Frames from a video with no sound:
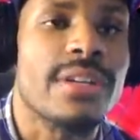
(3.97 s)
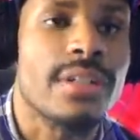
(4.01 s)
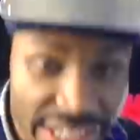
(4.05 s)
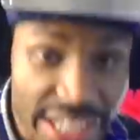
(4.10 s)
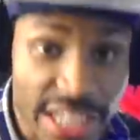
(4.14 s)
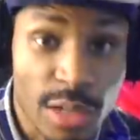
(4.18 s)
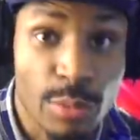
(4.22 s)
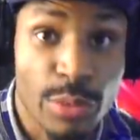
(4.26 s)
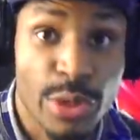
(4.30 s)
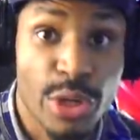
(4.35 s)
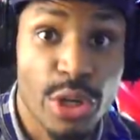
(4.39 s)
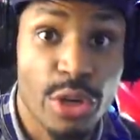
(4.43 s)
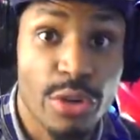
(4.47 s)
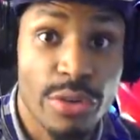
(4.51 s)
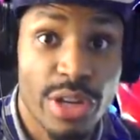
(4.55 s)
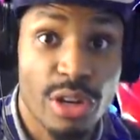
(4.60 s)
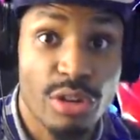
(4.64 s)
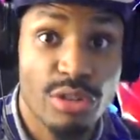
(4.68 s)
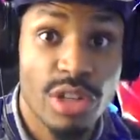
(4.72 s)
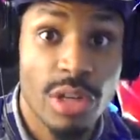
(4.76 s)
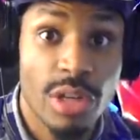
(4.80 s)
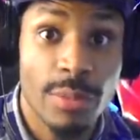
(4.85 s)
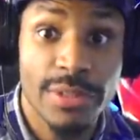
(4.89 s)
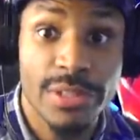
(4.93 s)
Damn, we're
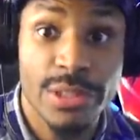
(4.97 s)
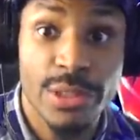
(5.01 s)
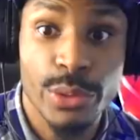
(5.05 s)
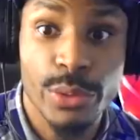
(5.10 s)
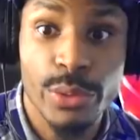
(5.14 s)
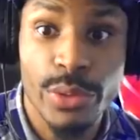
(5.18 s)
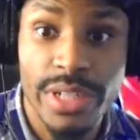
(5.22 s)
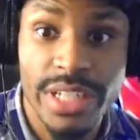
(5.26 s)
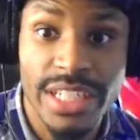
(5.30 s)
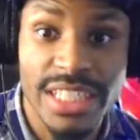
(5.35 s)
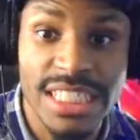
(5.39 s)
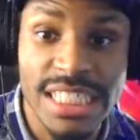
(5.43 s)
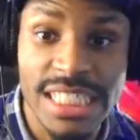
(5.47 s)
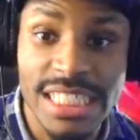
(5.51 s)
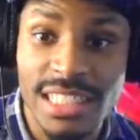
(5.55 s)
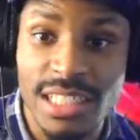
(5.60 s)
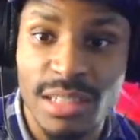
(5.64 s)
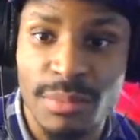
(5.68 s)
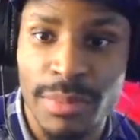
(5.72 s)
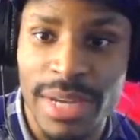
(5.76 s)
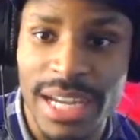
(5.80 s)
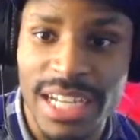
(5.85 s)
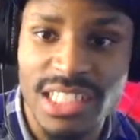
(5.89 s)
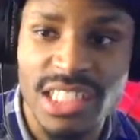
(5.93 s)
already on number 20. Just
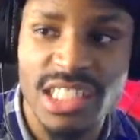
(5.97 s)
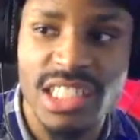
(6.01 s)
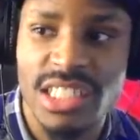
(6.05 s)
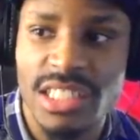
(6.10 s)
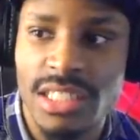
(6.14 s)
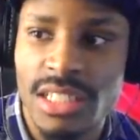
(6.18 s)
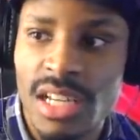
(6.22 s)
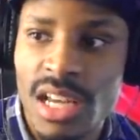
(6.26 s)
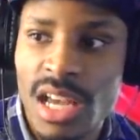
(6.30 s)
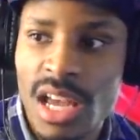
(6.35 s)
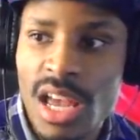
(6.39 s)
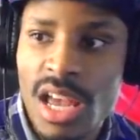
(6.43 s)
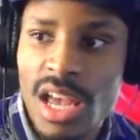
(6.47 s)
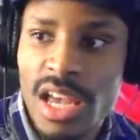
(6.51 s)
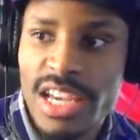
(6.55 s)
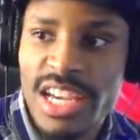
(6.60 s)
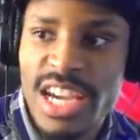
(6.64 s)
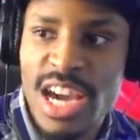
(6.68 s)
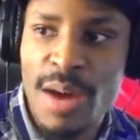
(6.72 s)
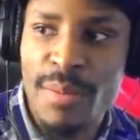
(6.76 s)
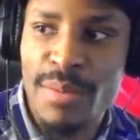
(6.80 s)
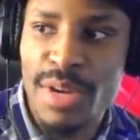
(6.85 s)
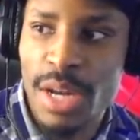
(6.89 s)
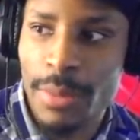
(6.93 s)
imagine
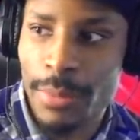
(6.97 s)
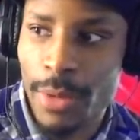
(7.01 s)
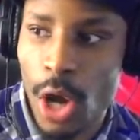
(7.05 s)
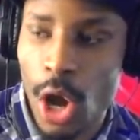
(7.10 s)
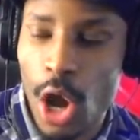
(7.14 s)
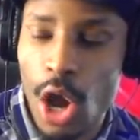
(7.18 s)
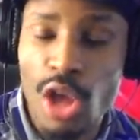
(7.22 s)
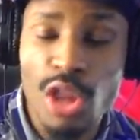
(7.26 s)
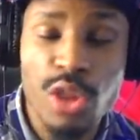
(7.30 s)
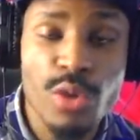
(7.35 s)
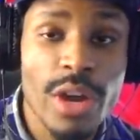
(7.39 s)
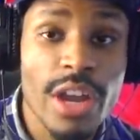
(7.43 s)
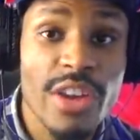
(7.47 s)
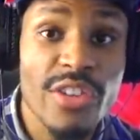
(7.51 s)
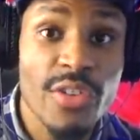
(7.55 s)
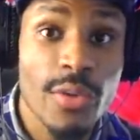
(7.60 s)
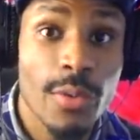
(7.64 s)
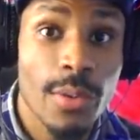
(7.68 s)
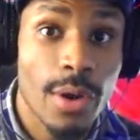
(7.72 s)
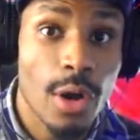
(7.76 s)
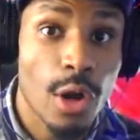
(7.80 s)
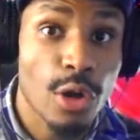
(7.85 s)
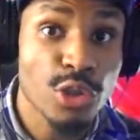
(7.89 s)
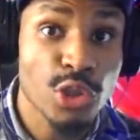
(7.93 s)
coming up all the way
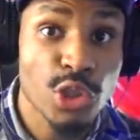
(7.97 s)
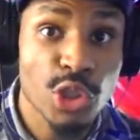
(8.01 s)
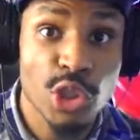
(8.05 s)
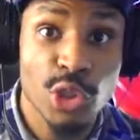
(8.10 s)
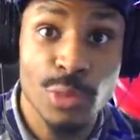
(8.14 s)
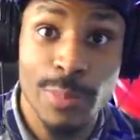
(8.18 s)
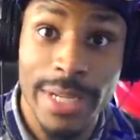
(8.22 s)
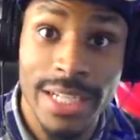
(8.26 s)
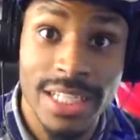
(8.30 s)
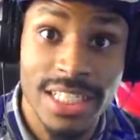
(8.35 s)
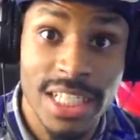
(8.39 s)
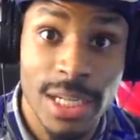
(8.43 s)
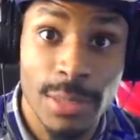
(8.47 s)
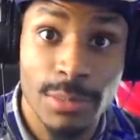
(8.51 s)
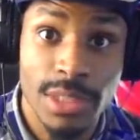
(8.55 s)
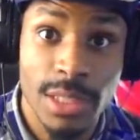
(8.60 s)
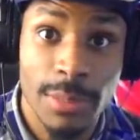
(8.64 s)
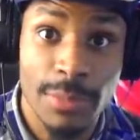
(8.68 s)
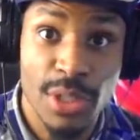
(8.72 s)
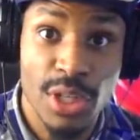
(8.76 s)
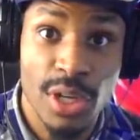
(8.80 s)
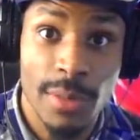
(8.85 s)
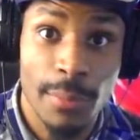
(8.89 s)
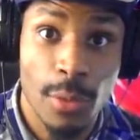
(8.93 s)
from Ultra Space Time
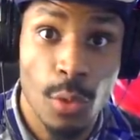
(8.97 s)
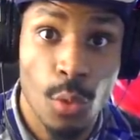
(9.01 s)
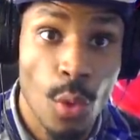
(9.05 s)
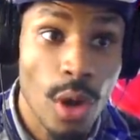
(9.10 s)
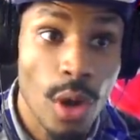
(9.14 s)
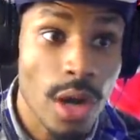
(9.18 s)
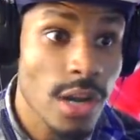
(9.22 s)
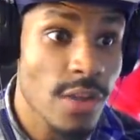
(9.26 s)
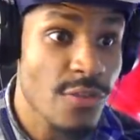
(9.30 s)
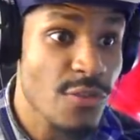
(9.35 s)
Summon number one.